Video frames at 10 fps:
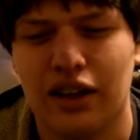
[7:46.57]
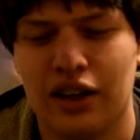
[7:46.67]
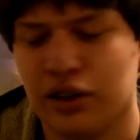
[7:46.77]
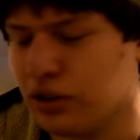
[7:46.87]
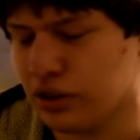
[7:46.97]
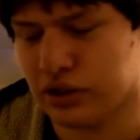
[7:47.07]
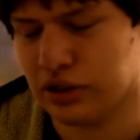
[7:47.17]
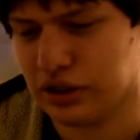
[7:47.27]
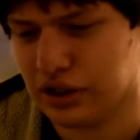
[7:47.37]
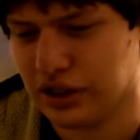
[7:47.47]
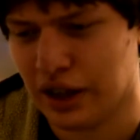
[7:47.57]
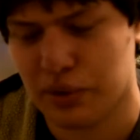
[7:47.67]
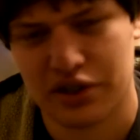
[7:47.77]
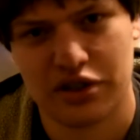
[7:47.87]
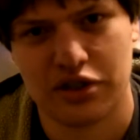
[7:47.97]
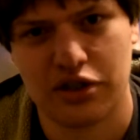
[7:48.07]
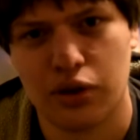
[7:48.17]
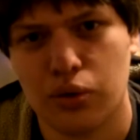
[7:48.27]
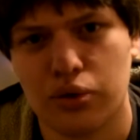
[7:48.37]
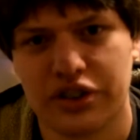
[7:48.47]
oh, I was
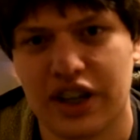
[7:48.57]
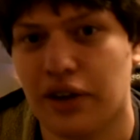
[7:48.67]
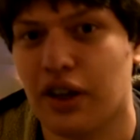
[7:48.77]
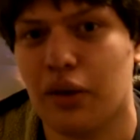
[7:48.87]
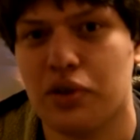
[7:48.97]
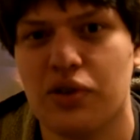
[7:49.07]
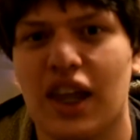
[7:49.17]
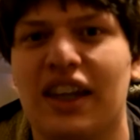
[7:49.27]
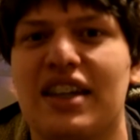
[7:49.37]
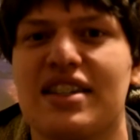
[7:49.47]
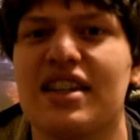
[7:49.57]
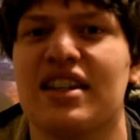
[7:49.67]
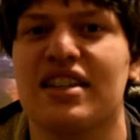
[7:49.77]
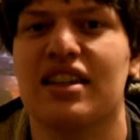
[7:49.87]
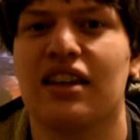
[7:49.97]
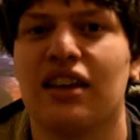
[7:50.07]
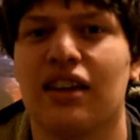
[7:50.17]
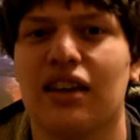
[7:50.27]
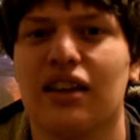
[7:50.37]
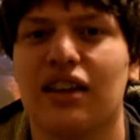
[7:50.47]
so scared that they would do that, and they didn't.
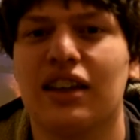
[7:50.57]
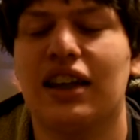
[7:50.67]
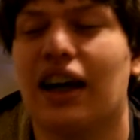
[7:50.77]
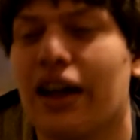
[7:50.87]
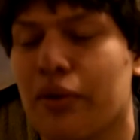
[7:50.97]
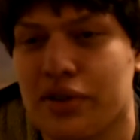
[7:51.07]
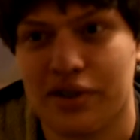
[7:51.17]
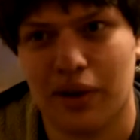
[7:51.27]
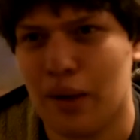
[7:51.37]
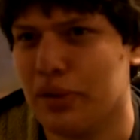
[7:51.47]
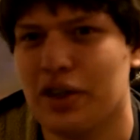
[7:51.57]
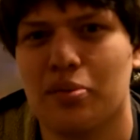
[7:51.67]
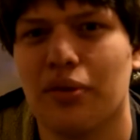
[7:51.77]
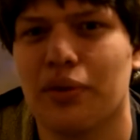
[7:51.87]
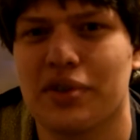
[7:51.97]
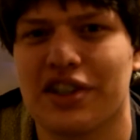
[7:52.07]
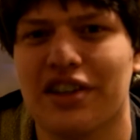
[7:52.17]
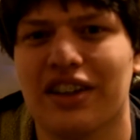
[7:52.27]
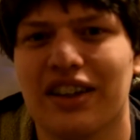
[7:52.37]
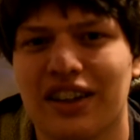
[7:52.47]
God, I was so happy this movie was
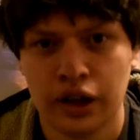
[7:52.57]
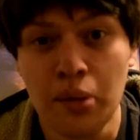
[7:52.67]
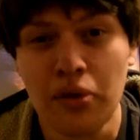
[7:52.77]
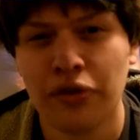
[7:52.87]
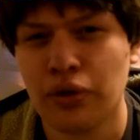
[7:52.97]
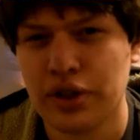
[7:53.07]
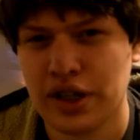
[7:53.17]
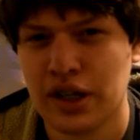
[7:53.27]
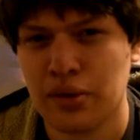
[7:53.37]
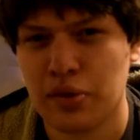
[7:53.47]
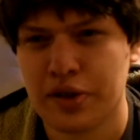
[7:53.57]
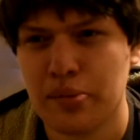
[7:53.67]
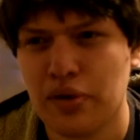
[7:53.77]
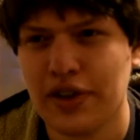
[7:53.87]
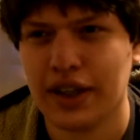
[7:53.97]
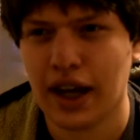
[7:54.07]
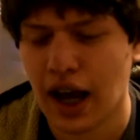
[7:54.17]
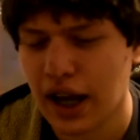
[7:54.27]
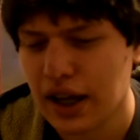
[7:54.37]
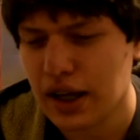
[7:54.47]
good. Number 14 was a movie that
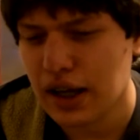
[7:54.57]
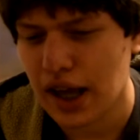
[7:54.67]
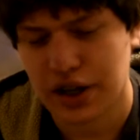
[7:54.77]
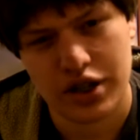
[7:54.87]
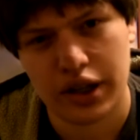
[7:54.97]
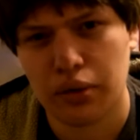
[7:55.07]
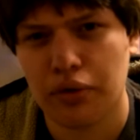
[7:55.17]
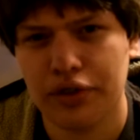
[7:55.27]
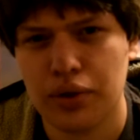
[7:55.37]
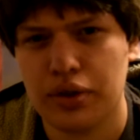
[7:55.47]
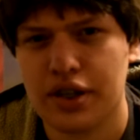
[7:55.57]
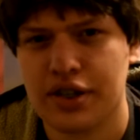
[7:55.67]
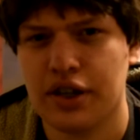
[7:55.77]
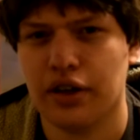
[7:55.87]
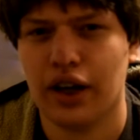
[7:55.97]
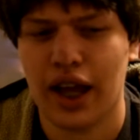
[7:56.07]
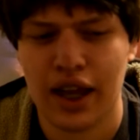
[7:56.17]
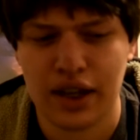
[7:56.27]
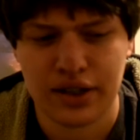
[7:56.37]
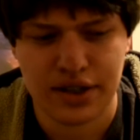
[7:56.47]
I actually reviewed this year,
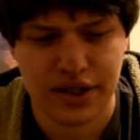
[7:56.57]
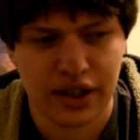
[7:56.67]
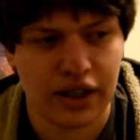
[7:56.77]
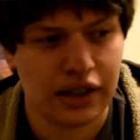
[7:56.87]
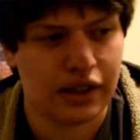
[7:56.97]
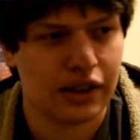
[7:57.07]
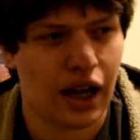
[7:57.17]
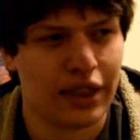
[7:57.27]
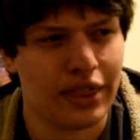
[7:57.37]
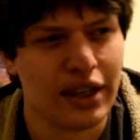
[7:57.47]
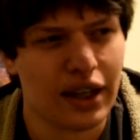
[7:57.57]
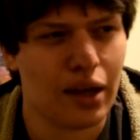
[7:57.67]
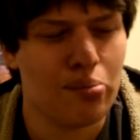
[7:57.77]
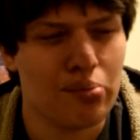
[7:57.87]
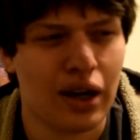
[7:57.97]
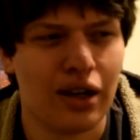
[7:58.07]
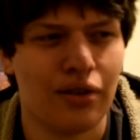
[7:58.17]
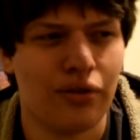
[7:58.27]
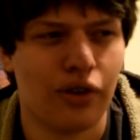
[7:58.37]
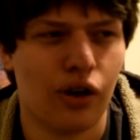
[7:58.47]
and I think I might
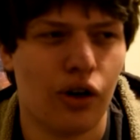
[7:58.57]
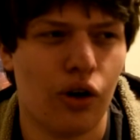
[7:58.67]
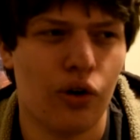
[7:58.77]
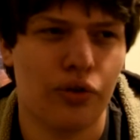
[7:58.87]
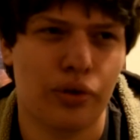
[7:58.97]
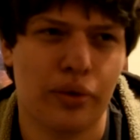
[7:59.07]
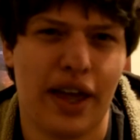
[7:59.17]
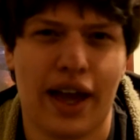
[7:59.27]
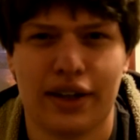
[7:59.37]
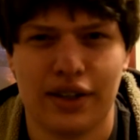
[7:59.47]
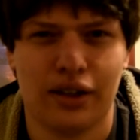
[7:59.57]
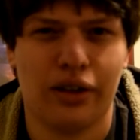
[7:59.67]
have overreacted a